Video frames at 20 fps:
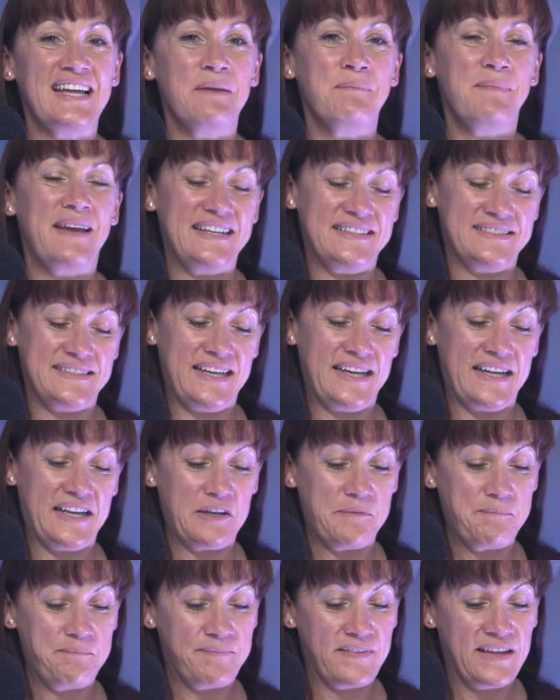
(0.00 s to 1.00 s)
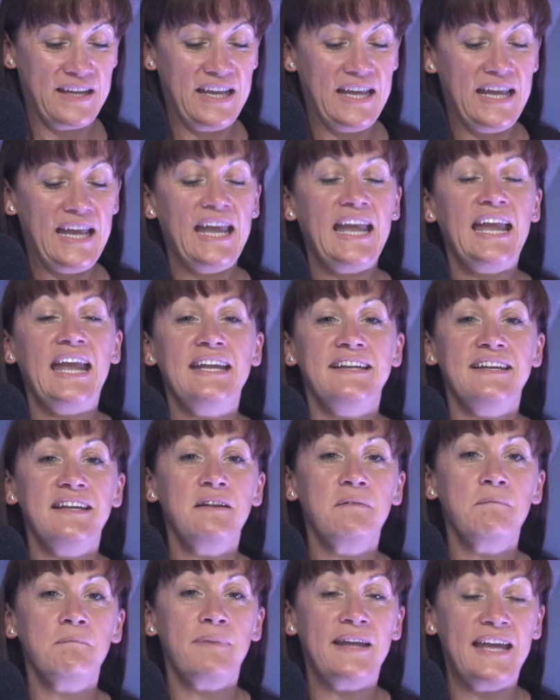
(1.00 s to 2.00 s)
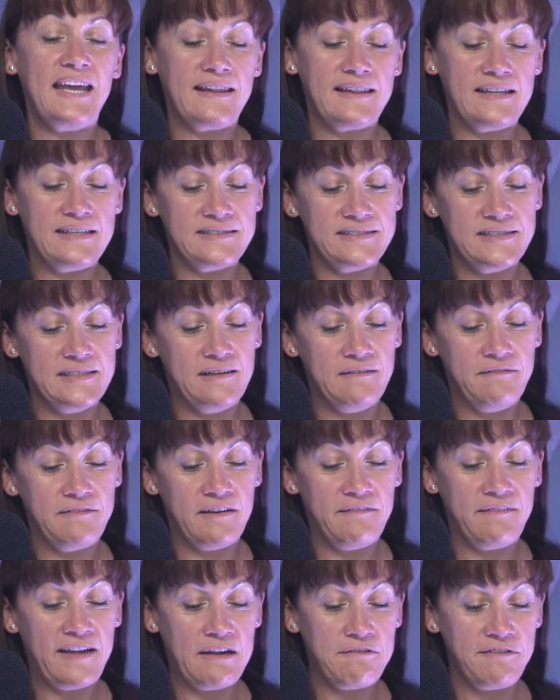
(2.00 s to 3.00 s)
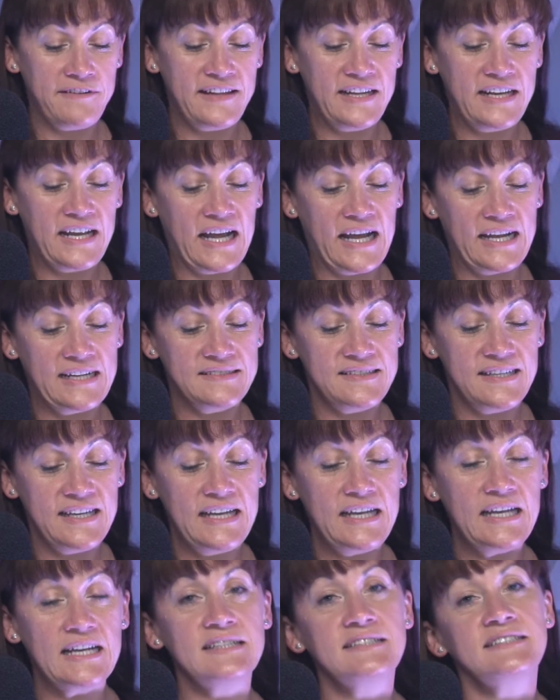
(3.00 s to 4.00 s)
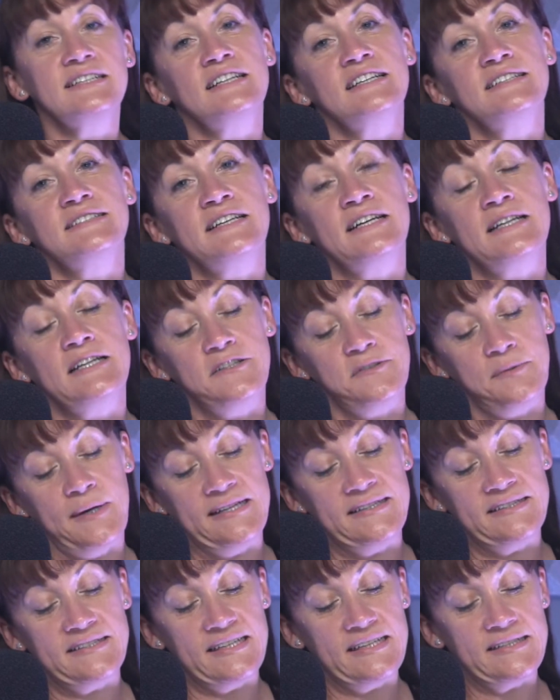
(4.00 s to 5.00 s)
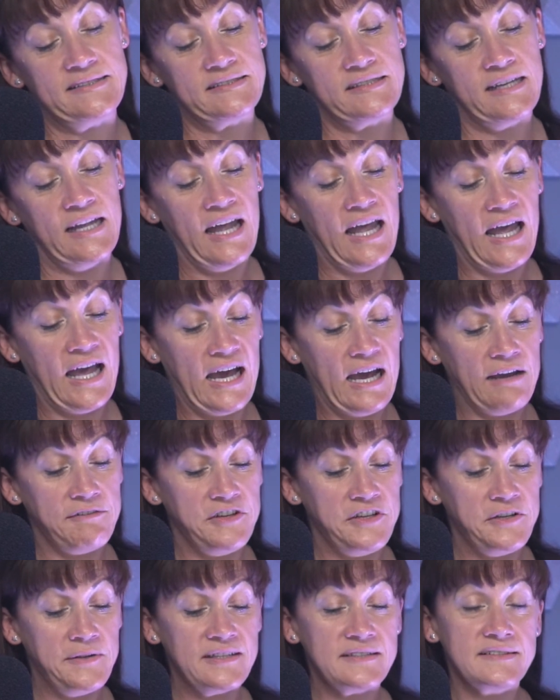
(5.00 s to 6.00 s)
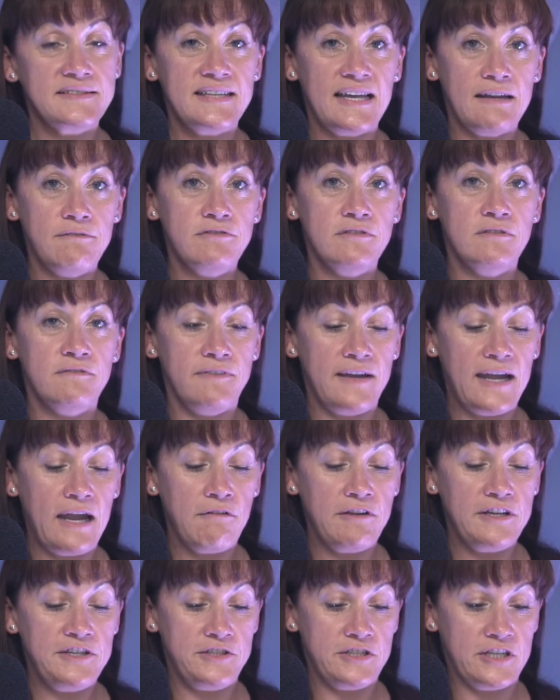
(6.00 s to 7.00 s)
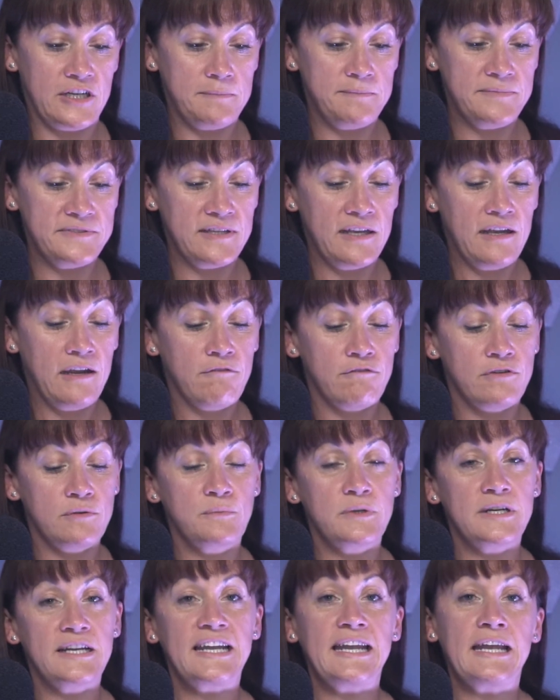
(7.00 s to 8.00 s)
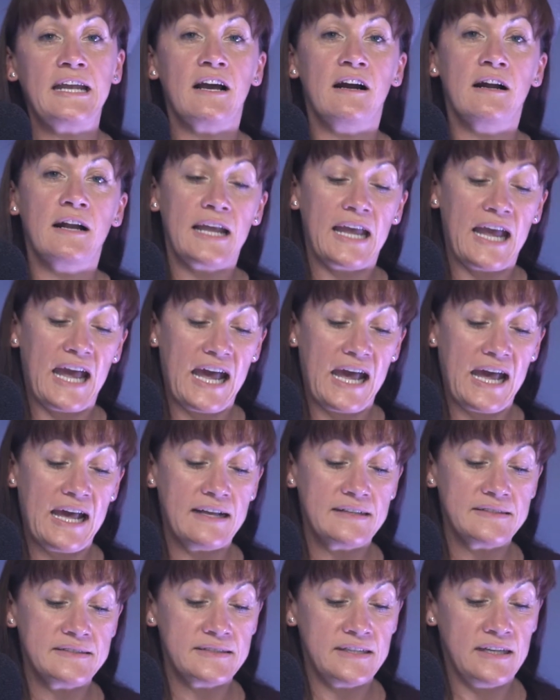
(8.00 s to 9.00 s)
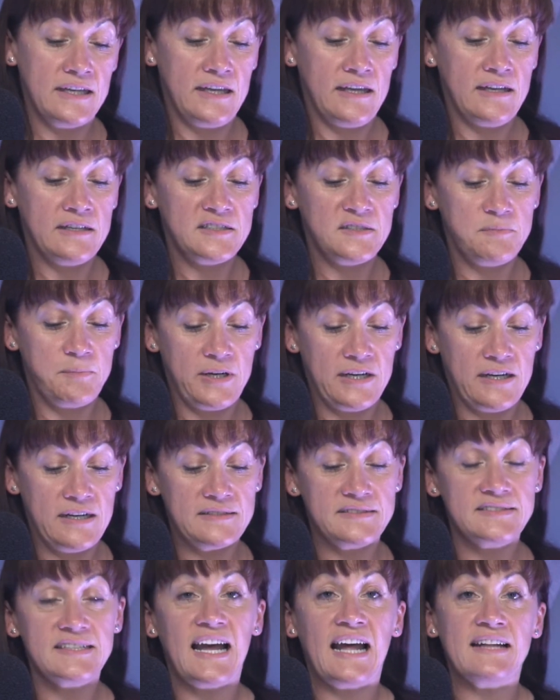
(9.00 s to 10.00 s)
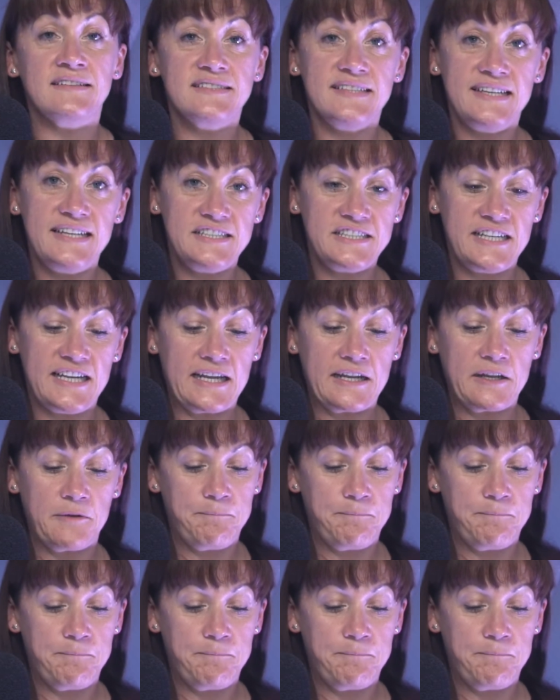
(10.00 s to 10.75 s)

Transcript: Basic. He didn't pick this love of everything IT until his early 20s, after doing several varied jobs from working on cars, sports and teaching.